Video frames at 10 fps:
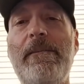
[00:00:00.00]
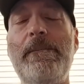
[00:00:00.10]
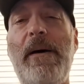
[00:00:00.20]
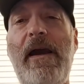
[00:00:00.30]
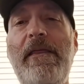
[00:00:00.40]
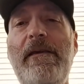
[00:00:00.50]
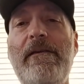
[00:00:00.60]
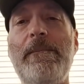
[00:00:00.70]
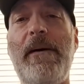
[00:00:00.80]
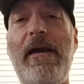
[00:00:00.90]
by
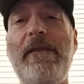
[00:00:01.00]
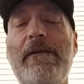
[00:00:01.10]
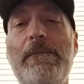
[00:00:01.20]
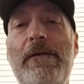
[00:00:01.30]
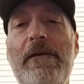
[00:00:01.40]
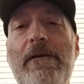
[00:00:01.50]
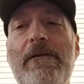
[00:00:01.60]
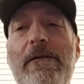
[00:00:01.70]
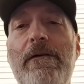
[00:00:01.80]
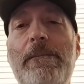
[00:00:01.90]
this
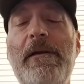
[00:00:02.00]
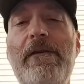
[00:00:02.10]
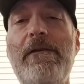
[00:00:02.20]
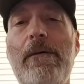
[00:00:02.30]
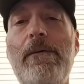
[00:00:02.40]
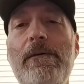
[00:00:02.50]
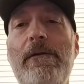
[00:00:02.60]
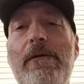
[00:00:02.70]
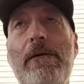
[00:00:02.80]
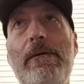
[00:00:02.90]
resistor group and sold
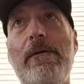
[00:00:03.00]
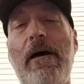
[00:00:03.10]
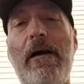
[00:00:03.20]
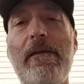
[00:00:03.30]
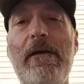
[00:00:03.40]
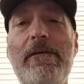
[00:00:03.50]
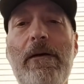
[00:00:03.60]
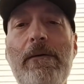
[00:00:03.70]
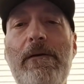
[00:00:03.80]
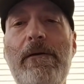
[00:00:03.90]
to
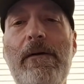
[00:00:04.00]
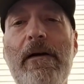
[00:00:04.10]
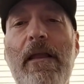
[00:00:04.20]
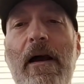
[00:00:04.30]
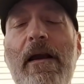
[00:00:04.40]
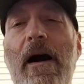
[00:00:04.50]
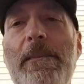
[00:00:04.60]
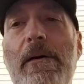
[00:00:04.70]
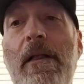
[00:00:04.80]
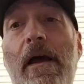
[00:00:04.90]
a
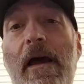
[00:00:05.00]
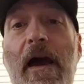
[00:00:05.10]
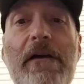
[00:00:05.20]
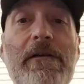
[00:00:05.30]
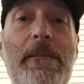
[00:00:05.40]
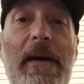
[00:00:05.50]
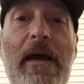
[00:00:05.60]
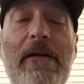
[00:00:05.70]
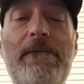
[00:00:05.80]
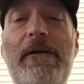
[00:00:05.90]
couple, actually,
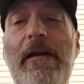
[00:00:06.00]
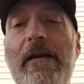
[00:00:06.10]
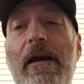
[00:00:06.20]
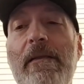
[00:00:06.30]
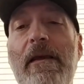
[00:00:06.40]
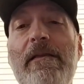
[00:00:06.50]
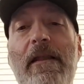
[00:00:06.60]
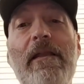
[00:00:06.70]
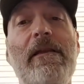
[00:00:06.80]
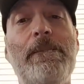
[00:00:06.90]
back in Phoenix,
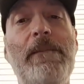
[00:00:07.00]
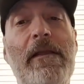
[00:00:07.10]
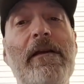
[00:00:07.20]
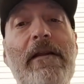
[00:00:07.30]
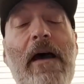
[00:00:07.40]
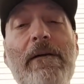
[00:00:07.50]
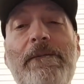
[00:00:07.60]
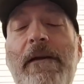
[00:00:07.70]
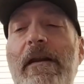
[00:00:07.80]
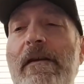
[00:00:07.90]
in the town
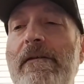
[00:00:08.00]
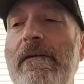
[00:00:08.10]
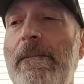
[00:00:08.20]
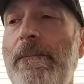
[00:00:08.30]
of Phoenix.